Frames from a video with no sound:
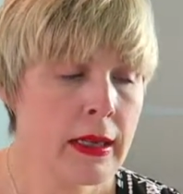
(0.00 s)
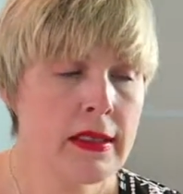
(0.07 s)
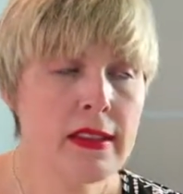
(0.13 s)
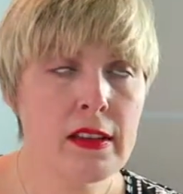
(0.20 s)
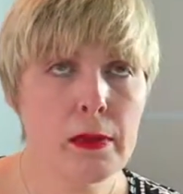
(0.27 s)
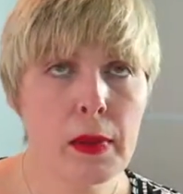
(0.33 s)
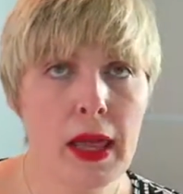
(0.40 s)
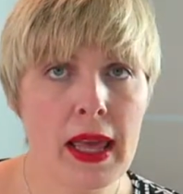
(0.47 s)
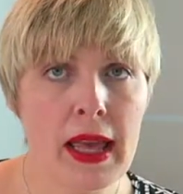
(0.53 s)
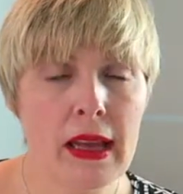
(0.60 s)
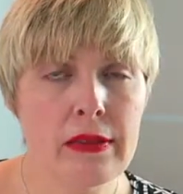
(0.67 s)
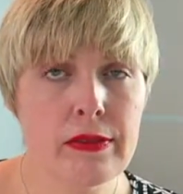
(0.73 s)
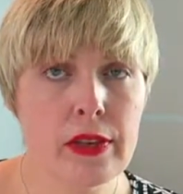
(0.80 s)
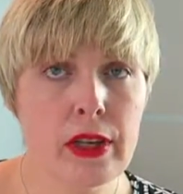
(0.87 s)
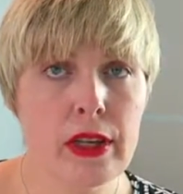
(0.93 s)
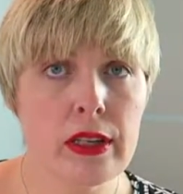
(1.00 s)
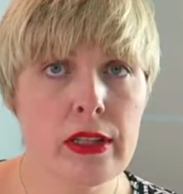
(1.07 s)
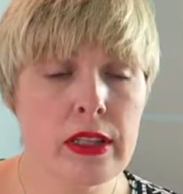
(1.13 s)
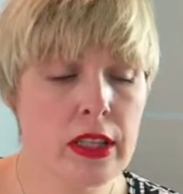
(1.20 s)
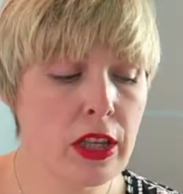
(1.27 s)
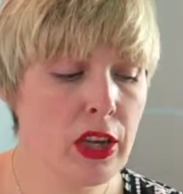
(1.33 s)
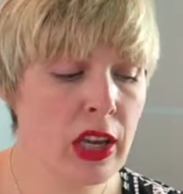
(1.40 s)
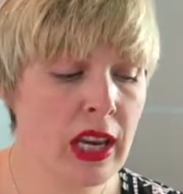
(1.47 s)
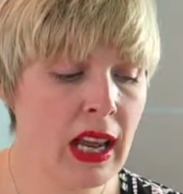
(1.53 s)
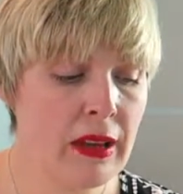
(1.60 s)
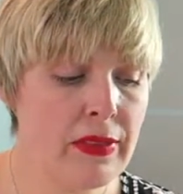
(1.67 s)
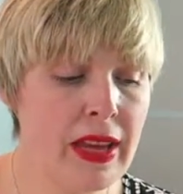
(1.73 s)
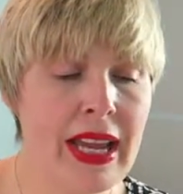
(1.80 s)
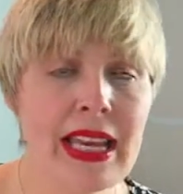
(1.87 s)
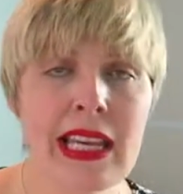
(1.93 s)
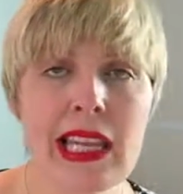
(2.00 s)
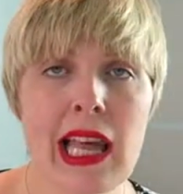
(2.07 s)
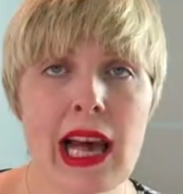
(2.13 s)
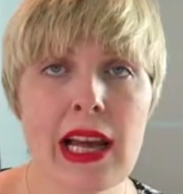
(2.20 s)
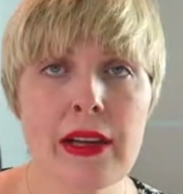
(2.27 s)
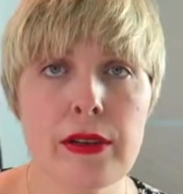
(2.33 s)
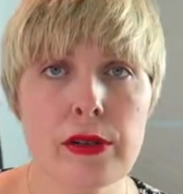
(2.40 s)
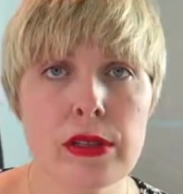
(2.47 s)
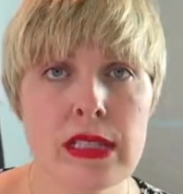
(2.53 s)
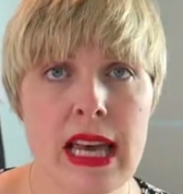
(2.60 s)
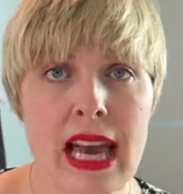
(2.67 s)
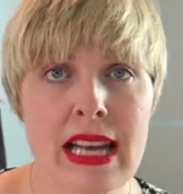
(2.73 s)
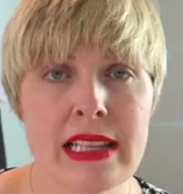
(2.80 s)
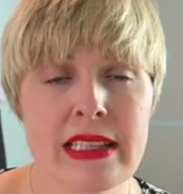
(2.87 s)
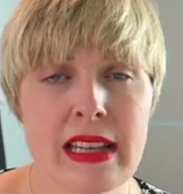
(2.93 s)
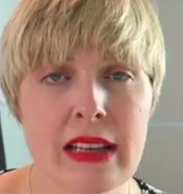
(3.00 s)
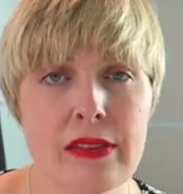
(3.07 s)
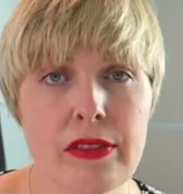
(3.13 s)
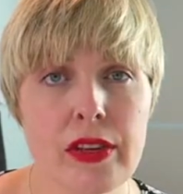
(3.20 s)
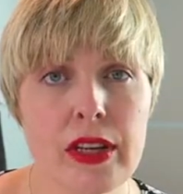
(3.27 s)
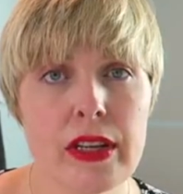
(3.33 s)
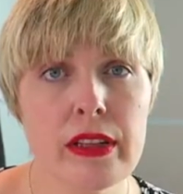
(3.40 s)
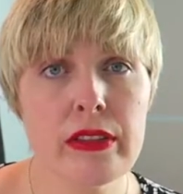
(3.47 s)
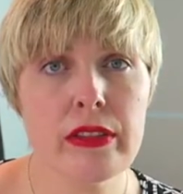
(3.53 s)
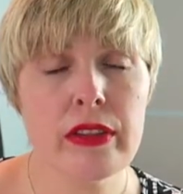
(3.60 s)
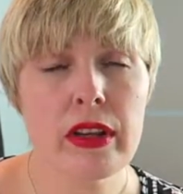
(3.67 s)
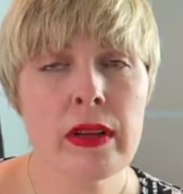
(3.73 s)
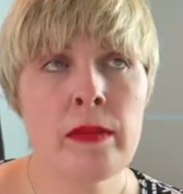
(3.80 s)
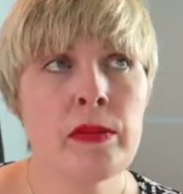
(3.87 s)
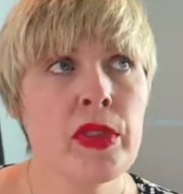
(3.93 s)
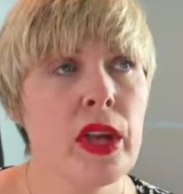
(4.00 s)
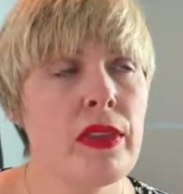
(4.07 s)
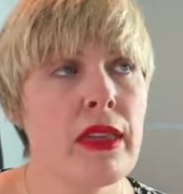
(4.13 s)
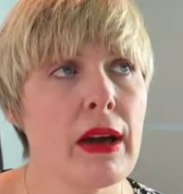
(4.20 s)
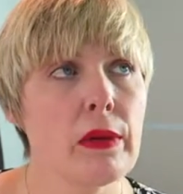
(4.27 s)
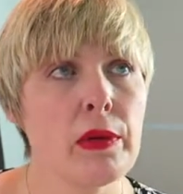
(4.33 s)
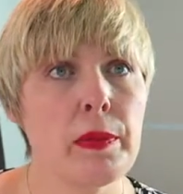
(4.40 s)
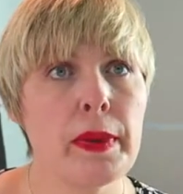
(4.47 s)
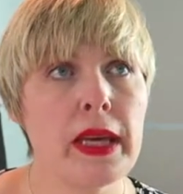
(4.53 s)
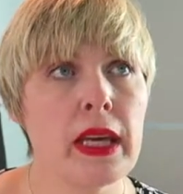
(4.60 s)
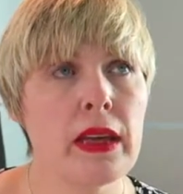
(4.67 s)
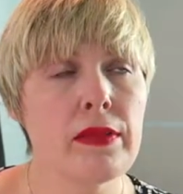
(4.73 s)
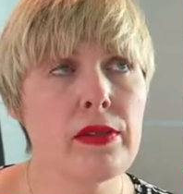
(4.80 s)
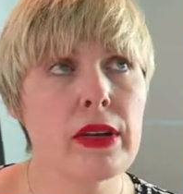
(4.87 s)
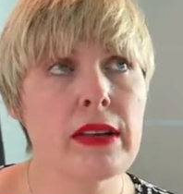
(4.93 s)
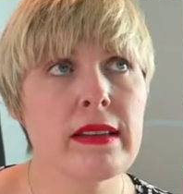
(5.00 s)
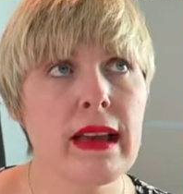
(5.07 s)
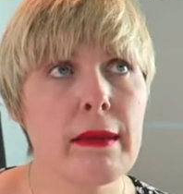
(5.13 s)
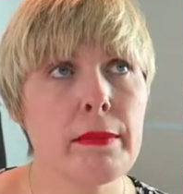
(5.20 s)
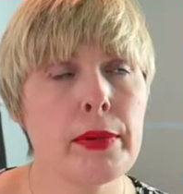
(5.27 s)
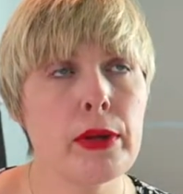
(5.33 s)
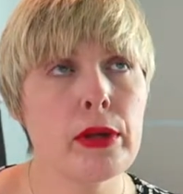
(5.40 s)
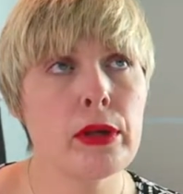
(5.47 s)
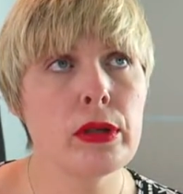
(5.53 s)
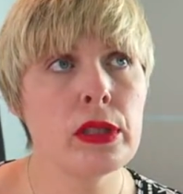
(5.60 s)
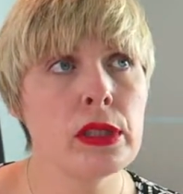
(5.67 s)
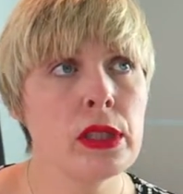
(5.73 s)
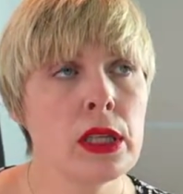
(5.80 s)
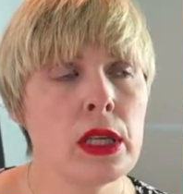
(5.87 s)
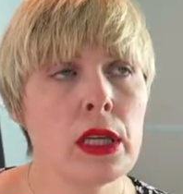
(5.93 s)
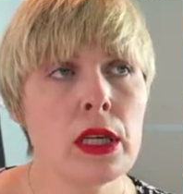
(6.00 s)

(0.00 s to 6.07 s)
Display adverts, you can have inline or text adverts, and that would be, for example,